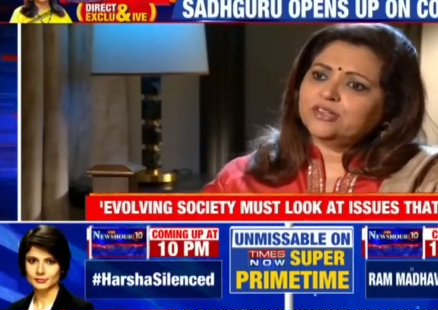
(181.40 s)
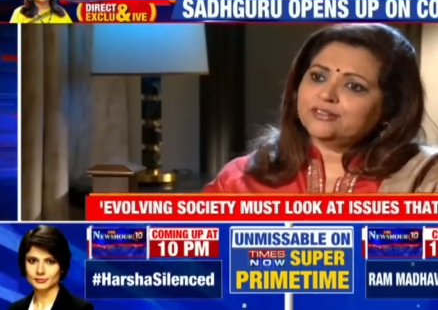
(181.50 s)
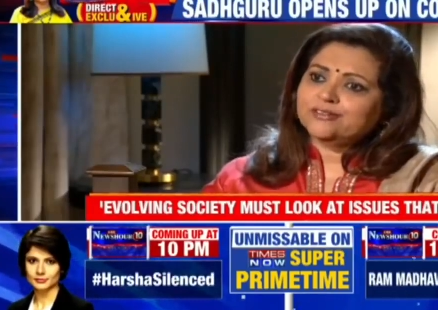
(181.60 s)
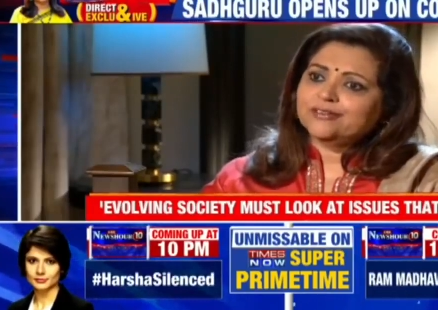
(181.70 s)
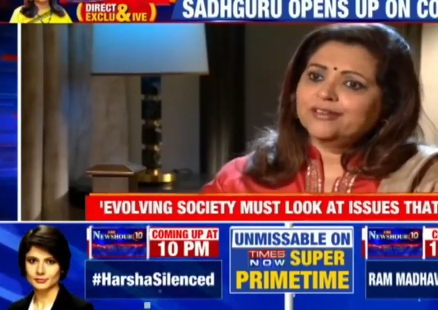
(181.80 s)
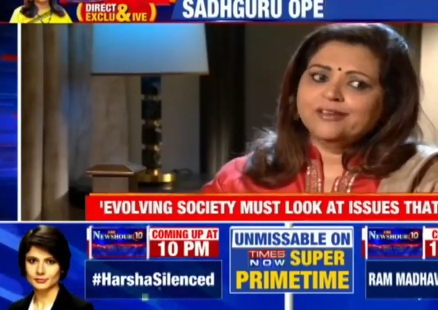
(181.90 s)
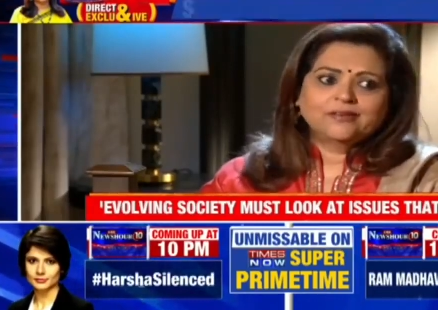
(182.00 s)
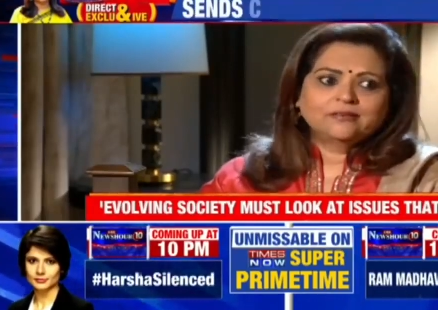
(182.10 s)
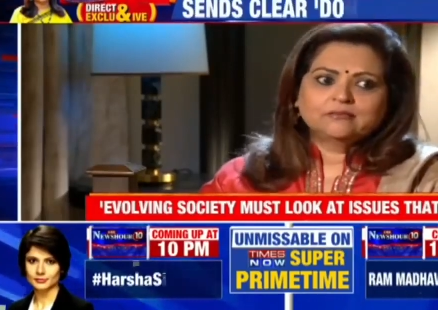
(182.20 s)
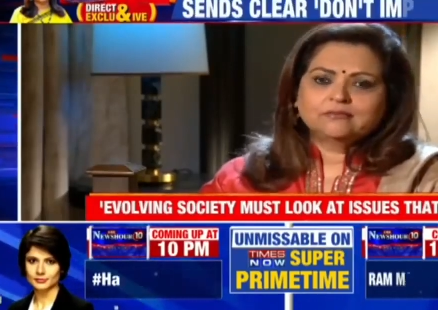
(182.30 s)
Speaker 1: children.
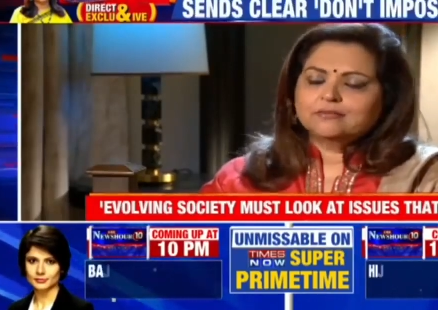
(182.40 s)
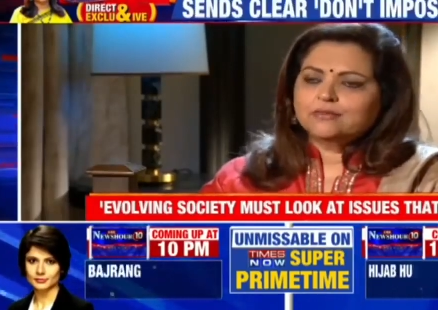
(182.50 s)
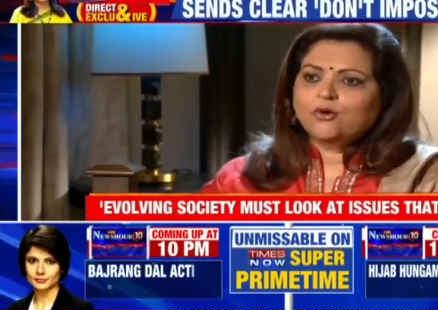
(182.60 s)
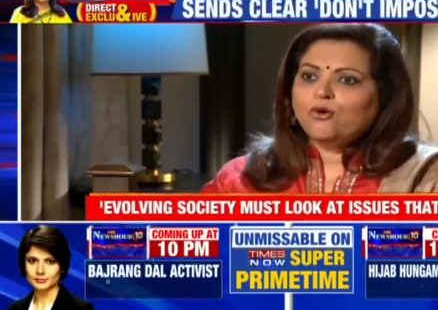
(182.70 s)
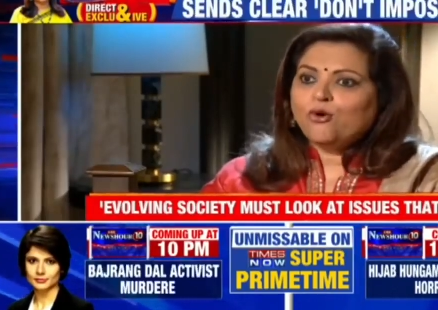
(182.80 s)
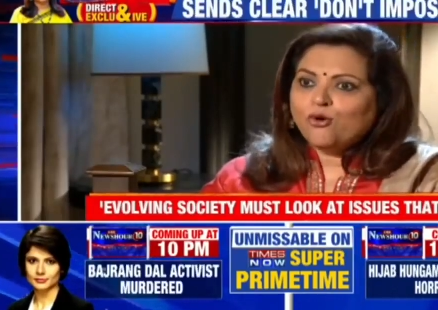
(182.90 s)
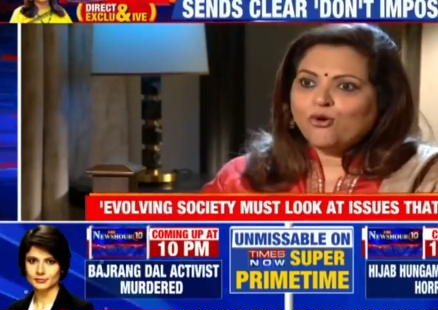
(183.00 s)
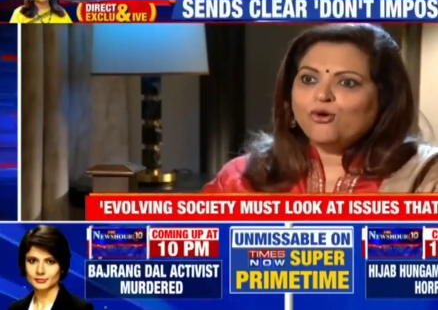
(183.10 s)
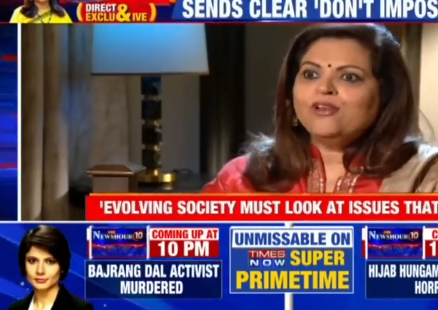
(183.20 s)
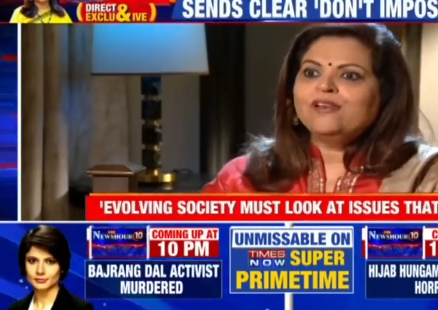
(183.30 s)
The
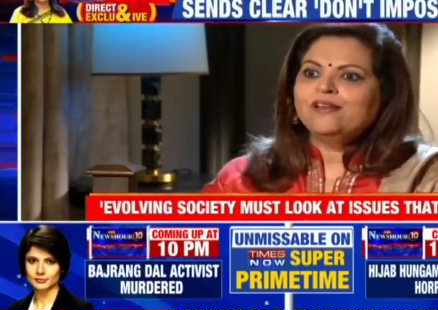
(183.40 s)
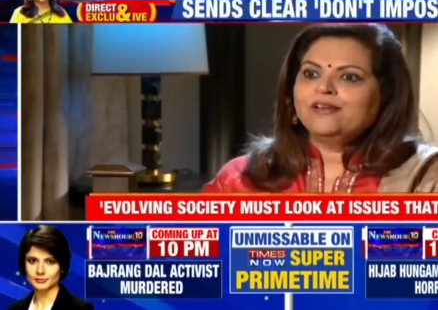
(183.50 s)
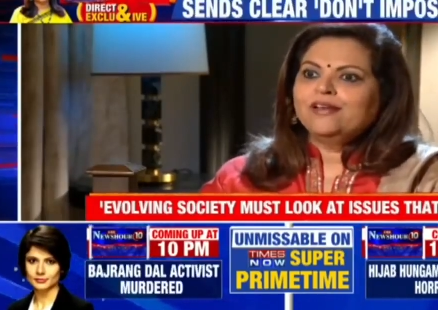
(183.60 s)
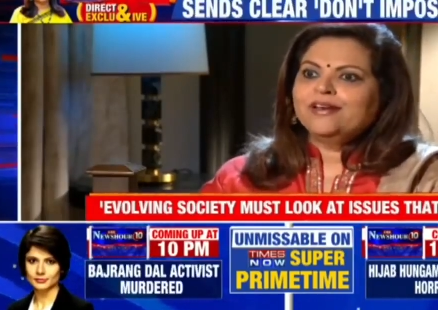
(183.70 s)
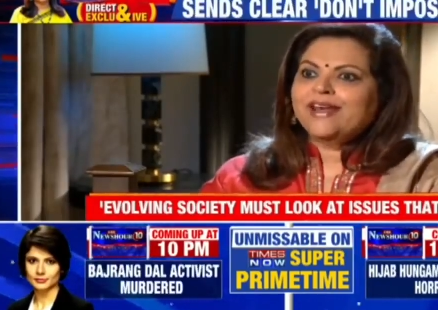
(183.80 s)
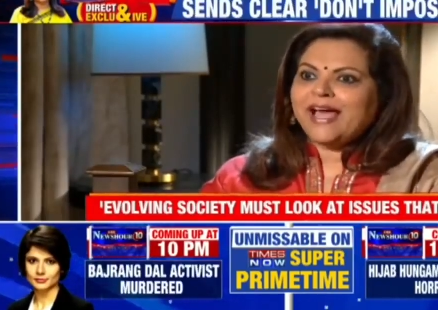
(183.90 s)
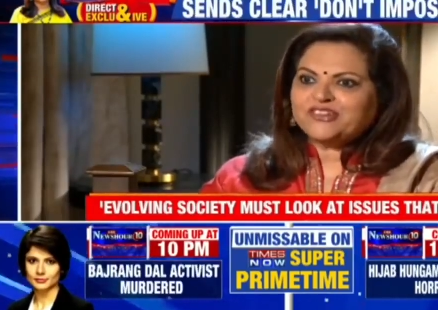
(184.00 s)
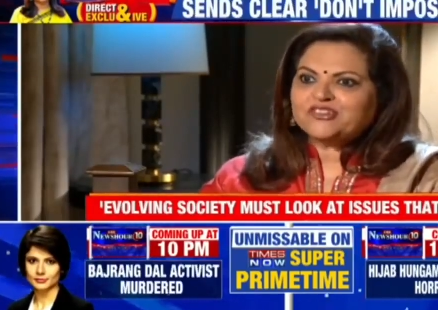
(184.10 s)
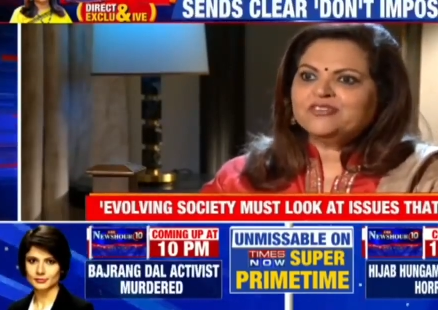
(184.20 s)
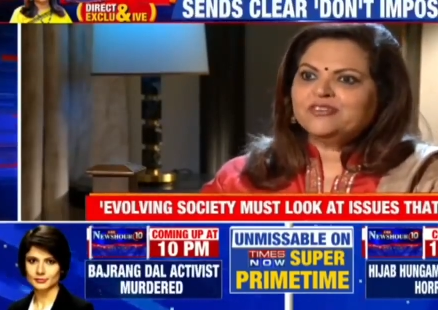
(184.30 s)
whole
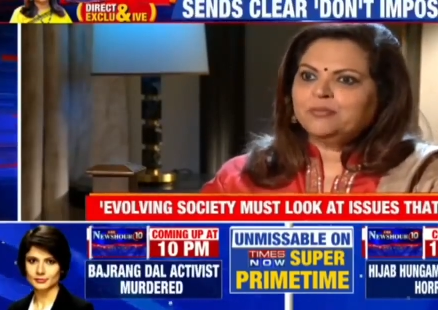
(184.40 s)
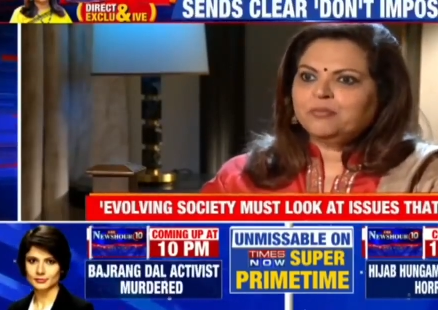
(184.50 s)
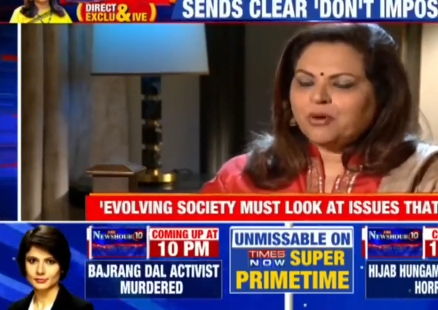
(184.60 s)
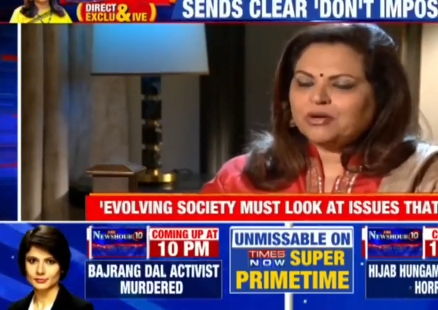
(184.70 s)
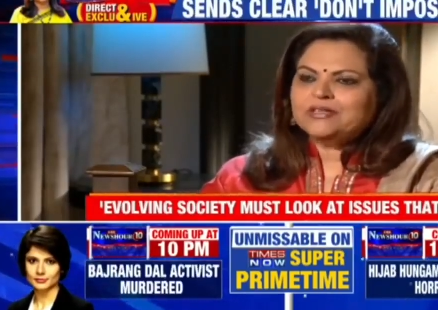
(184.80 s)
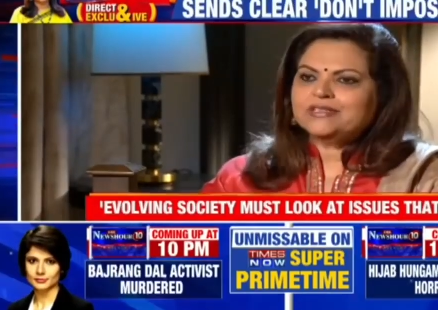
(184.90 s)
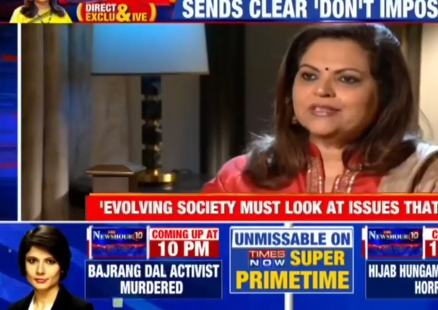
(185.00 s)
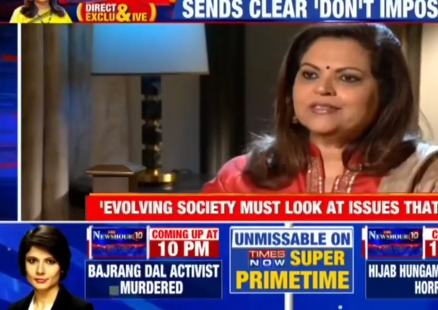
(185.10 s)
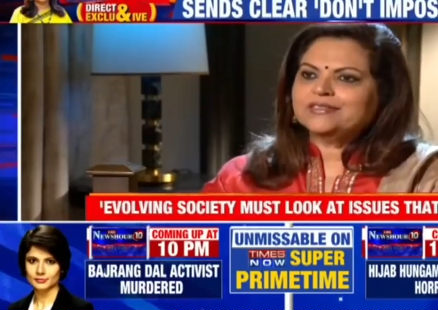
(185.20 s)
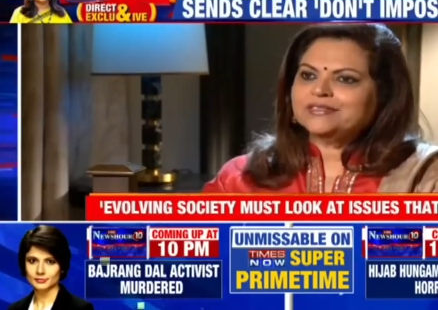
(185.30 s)
national
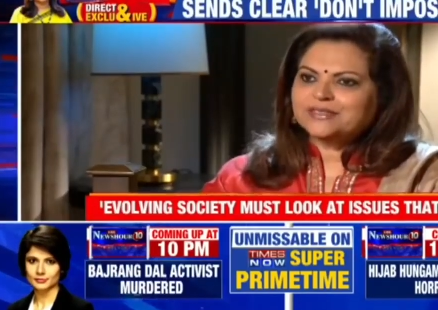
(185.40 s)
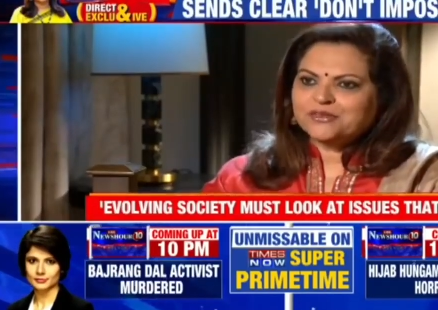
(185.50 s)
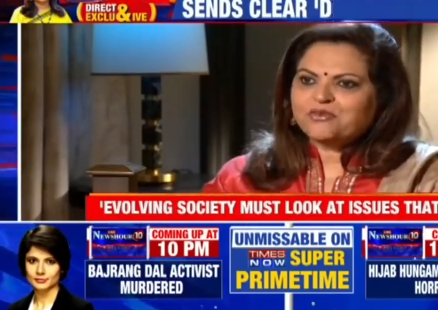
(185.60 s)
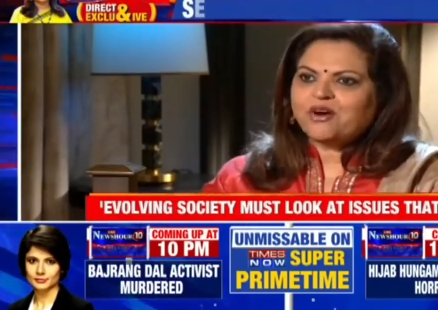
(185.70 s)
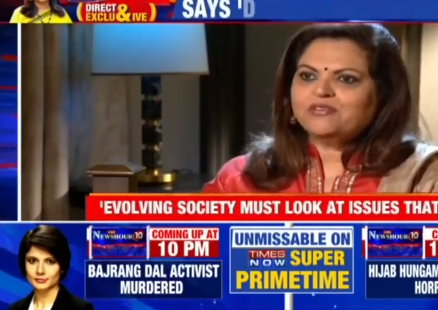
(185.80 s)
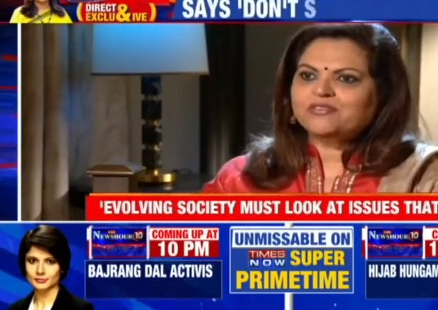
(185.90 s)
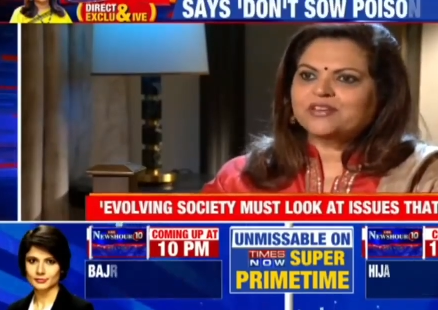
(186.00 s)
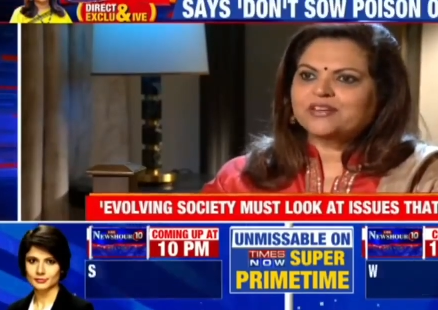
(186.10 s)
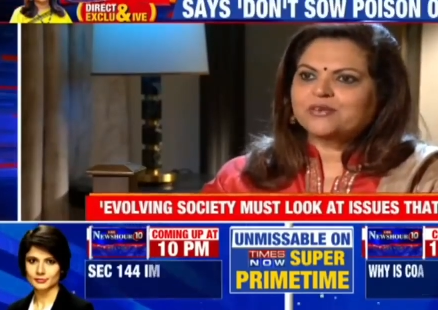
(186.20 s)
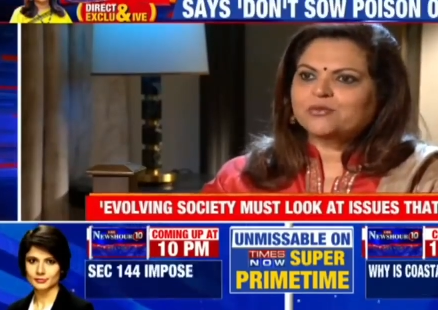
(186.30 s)
politics is involved
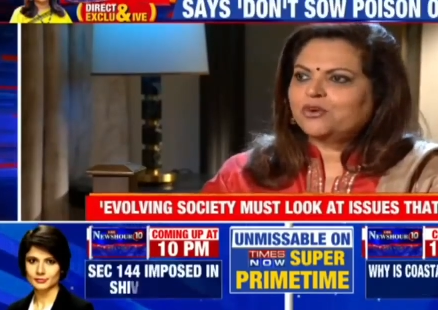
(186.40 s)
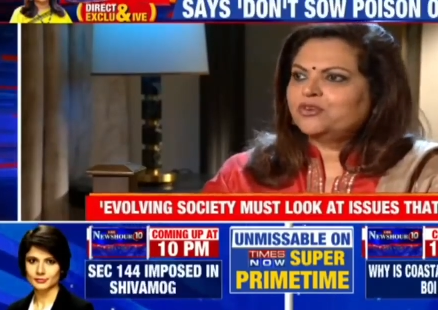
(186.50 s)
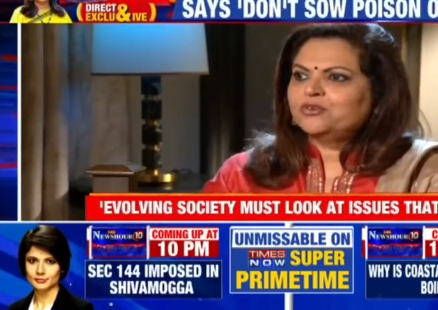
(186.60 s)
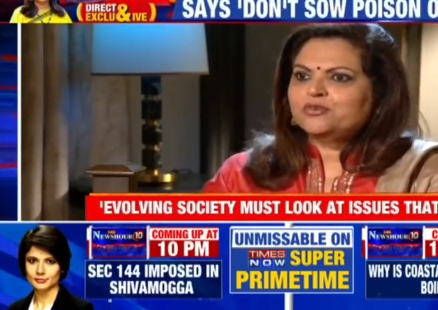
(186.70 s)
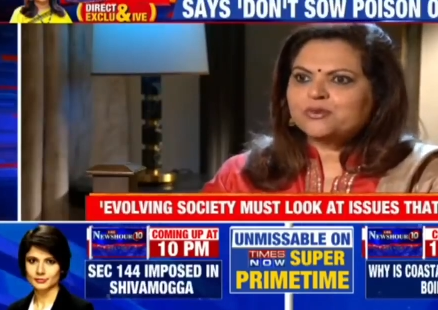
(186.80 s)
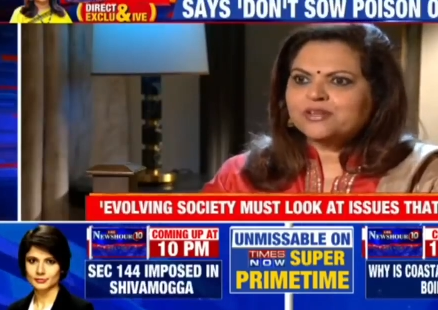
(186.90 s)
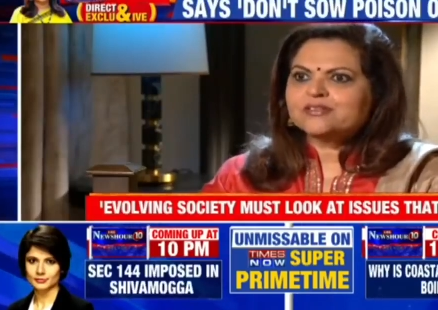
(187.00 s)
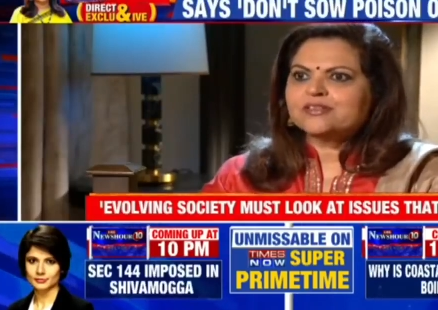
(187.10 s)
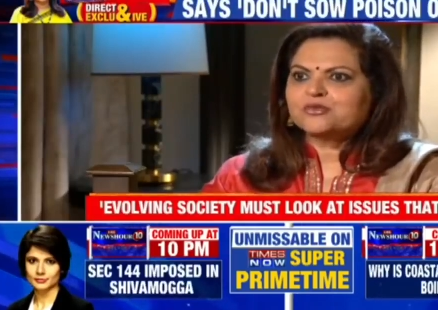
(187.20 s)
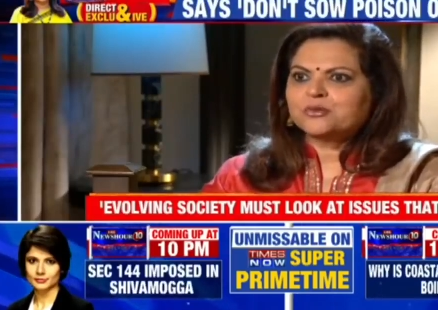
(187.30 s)
in it. What do you do in
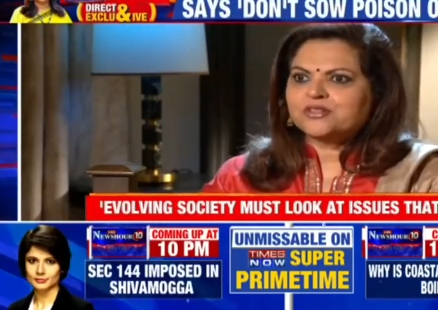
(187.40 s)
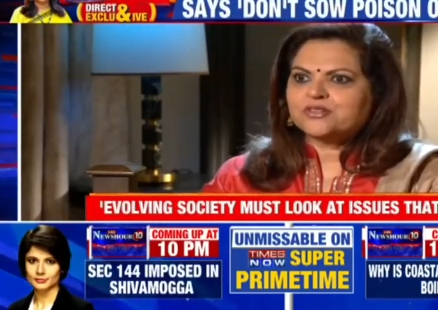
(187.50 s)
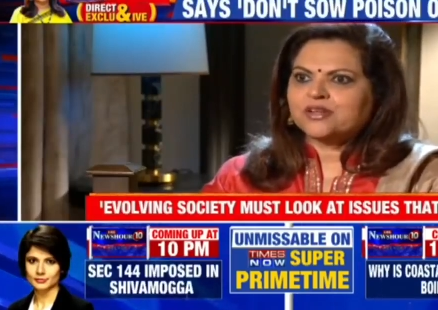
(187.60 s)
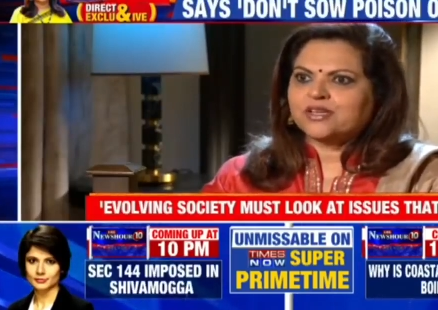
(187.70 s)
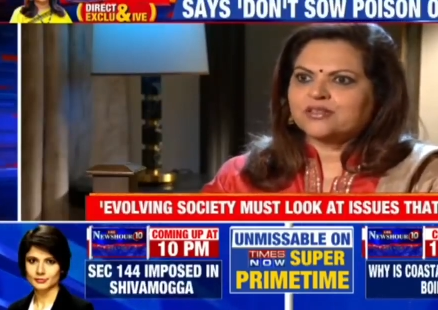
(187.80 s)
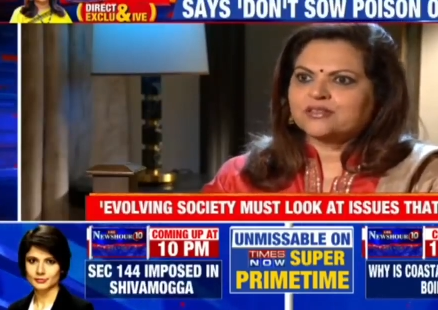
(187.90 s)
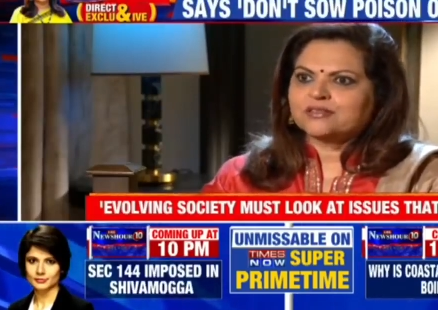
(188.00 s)
a situation like